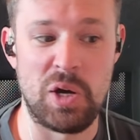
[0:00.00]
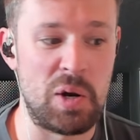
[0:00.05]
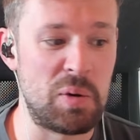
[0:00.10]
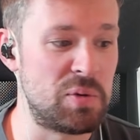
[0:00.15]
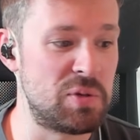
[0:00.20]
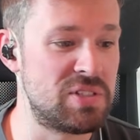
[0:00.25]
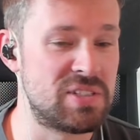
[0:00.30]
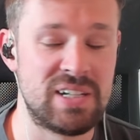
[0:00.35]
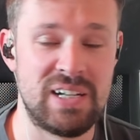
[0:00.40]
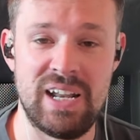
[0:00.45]
I
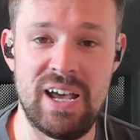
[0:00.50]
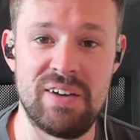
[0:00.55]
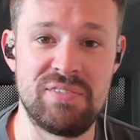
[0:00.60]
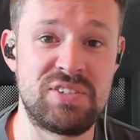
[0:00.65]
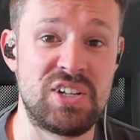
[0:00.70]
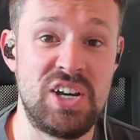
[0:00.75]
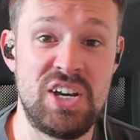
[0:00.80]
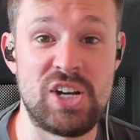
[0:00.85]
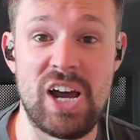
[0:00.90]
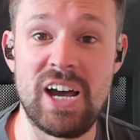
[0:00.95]
was
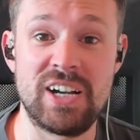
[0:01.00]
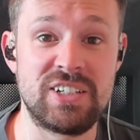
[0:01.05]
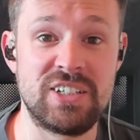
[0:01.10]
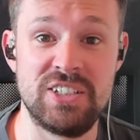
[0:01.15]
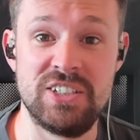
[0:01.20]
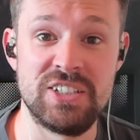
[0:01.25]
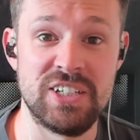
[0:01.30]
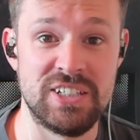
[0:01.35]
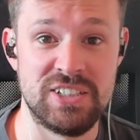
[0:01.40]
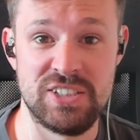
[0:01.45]
left
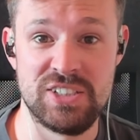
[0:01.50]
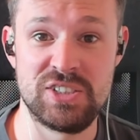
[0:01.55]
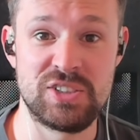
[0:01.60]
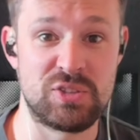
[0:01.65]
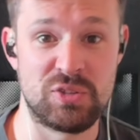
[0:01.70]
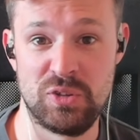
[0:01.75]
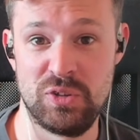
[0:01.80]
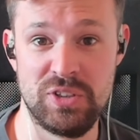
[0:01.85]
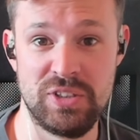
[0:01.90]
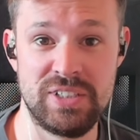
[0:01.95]
shattered and
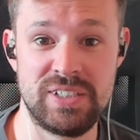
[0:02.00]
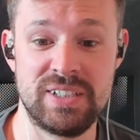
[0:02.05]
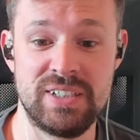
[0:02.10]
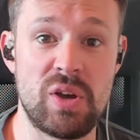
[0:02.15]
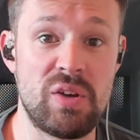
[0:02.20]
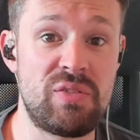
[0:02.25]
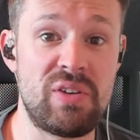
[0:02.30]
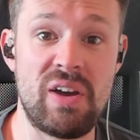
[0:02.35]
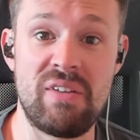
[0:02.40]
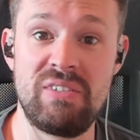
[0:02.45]
destroyed.
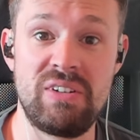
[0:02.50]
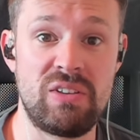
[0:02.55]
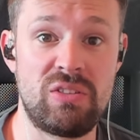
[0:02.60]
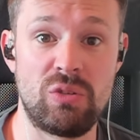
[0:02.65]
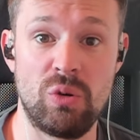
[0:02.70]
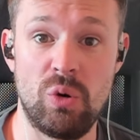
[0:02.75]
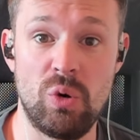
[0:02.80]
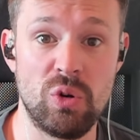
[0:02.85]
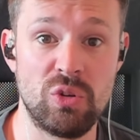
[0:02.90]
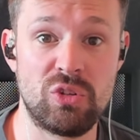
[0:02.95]
So if you have any
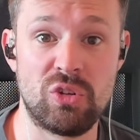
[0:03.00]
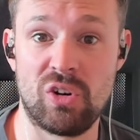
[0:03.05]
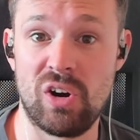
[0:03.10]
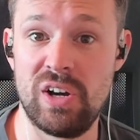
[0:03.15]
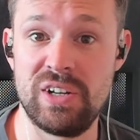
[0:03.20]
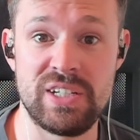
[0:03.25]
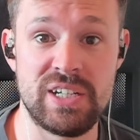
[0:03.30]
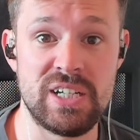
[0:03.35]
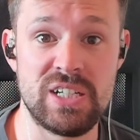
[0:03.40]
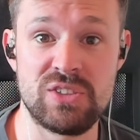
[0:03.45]
thoughts or
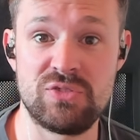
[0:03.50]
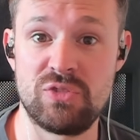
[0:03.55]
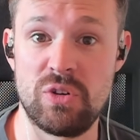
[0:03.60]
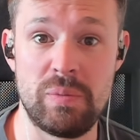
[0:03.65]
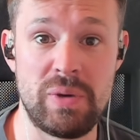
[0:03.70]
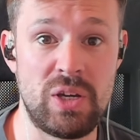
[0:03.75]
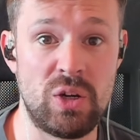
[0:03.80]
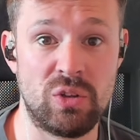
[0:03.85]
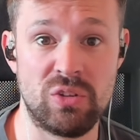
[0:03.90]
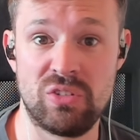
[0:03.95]
ideas for
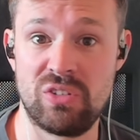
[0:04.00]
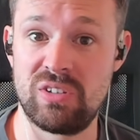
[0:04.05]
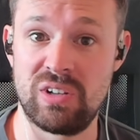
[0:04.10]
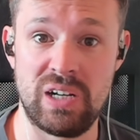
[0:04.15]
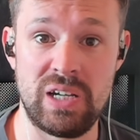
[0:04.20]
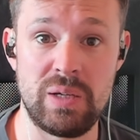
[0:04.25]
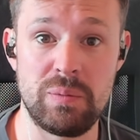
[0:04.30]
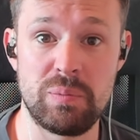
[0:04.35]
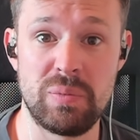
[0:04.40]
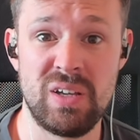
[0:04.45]
me on
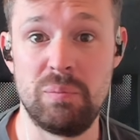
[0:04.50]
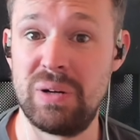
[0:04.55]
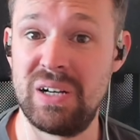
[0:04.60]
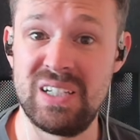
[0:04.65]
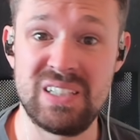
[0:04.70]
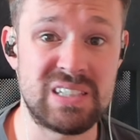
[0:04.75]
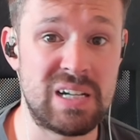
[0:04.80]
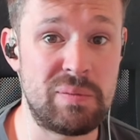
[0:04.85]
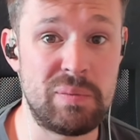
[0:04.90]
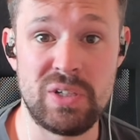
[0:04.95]
sleep, then
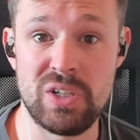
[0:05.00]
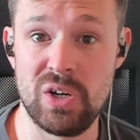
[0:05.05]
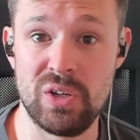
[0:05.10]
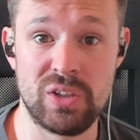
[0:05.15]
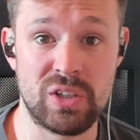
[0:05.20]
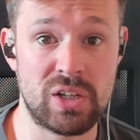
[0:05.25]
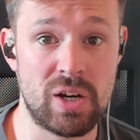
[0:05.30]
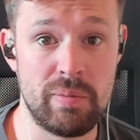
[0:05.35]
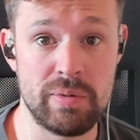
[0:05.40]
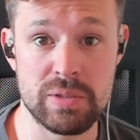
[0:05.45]
please let me know
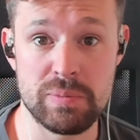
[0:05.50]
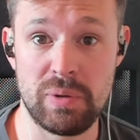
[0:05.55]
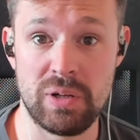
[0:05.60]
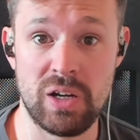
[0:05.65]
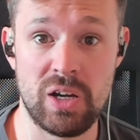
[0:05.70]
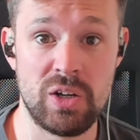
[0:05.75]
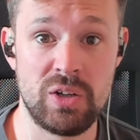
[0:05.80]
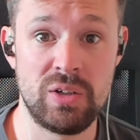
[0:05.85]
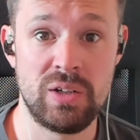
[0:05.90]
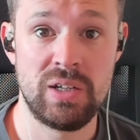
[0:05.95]
in the comments
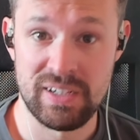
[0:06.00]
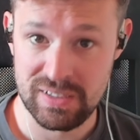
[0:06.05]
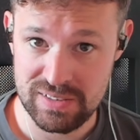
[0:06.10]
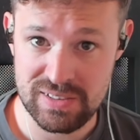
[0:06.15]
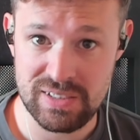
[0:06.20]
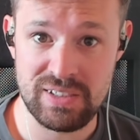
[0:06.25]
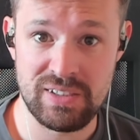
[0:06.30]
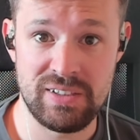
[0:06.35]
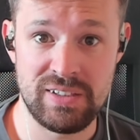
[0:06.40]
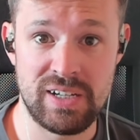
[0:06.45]
below, and I'll
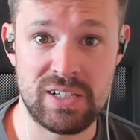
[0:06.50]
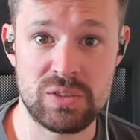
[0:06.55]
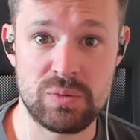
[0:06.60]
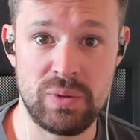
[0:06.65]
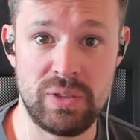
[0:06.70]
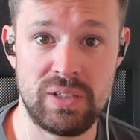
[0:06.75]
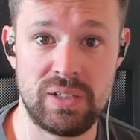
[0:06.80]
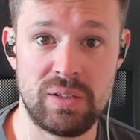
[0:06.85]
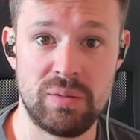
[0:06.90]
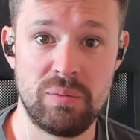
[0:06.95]
see you next
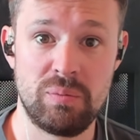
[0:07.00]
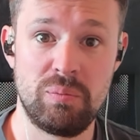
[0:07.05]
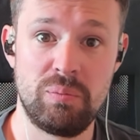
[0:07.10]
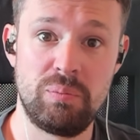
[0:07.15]
week.